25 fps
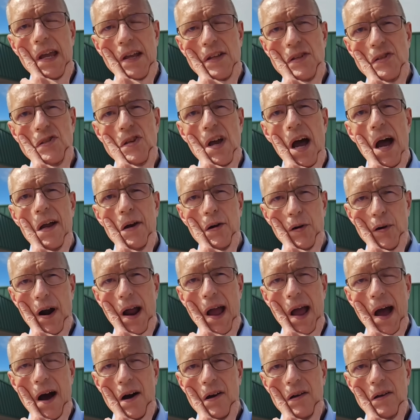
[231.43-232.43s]
inside or
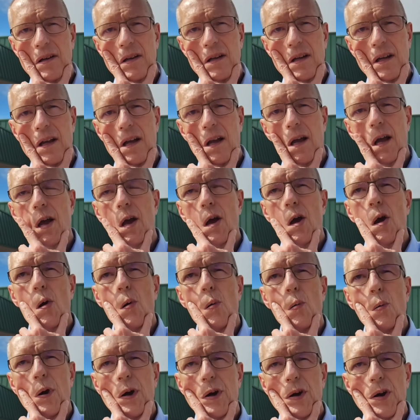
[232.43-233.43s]
out,
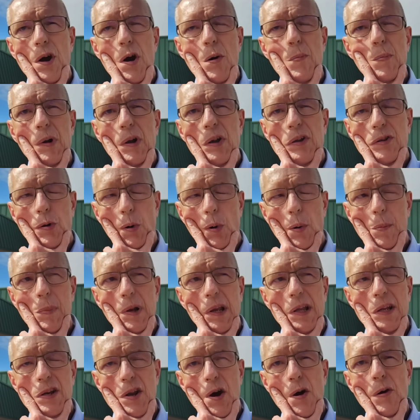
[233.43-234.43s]
we're
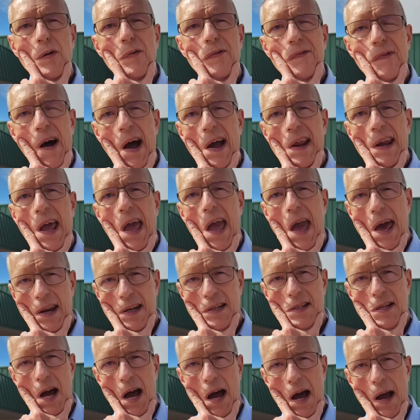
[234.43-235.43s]
normally notified ahead
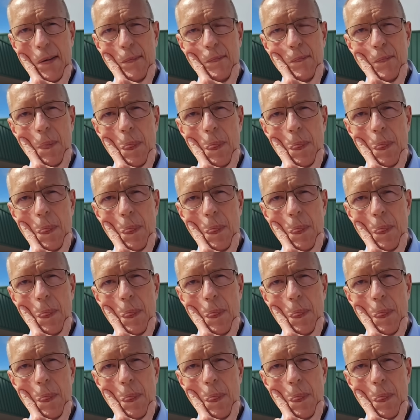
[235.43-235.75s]
of time.